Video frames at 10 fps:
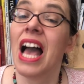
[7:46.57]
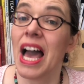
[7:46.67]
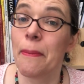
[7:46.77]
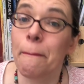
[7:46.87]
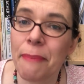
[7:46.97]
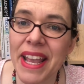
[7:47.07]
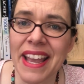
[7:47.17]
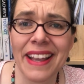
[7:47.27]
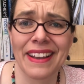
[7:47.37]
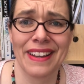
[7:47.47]
and
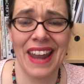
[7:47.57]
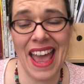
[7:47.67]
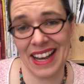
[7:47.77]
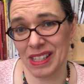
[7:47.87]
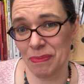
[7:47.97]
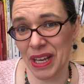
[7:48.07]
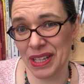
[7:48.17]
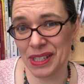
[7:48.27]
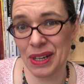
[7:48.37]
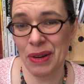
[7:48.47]
being an
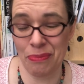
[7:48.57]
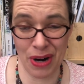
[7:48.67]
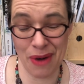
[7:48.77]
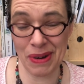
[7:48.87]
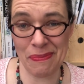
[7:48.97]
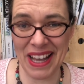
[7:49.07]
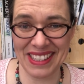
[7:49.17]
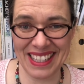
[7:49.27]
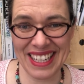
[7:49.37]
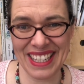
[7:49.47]
expert primary
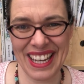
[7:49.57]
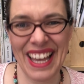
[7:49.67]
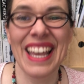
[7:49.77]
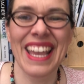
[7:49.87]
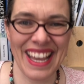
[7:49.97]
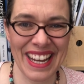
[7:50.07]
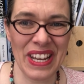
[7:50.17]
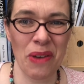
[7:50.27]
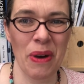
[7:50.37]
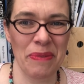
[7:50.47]
maths teacher in
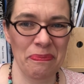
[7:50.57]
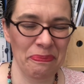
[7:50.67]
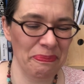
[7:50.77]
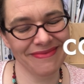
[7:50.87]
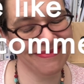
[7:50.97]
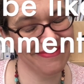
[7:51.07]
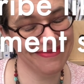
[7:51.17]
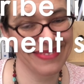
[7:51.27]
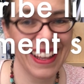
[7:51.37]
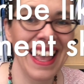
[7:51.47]
year 1.
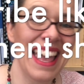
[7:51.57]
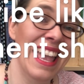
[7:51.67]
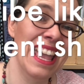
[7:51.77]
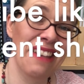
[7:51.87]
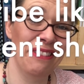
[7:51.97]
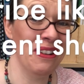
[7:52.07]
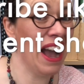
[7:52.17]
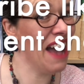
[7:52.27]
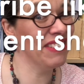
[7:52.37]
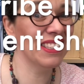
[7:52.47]
If you
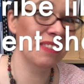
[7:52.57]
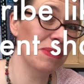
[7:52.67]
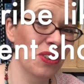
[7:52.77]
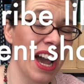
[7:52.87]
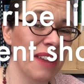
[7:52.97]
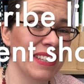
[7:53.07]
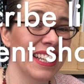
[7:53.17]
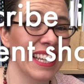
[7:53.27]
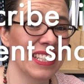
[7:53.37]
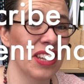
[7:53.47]
haven't subscribed and
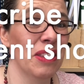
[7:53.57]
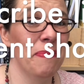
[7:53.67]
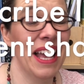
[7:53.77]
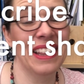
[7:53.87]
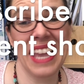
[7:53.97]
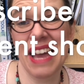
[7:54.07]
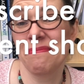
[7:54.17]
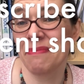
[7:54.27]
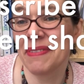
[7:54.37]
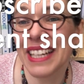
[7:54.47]
clicked on the bell yet,
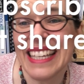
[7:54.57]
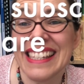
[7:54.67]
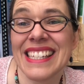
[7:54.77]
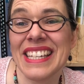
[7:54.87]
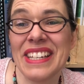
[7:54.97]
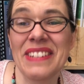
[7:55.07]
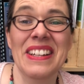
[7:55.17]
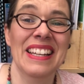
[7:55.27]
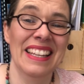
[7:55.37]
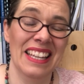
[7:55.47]
please do.
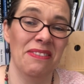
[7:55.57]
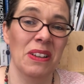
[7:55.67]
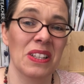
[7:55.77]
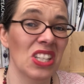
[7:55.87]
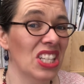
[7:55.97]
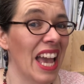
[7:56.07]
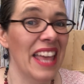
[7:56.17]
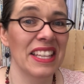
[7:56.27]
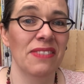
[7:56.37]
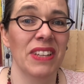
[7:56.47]
If you could share
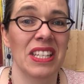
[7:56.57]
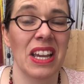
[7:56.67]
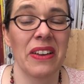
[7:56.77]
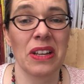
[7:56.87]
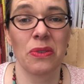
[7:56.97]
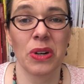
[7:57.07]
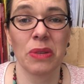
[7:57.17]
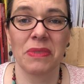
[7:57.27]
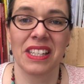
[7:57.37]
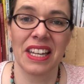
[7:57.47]
this video in
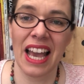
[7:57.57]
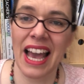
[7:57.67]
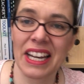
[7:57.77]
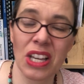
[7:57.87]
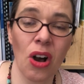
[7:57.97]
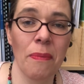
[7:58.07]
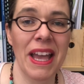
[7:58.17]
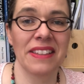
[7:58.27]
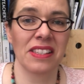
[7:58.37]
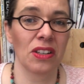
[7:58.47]
groups and add
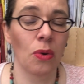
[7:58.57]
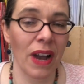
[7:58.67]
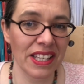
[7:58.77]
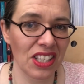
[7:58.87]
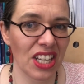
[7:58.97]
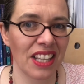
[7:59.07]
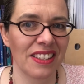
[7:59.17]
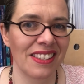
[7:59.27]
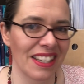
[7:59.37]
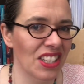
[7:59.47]
comments and
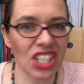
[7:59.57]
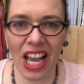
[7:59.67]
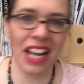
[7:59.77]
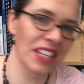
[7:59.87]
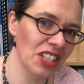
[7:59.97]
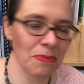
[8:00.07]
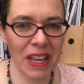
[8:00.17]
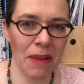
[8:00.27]
questions and challenge me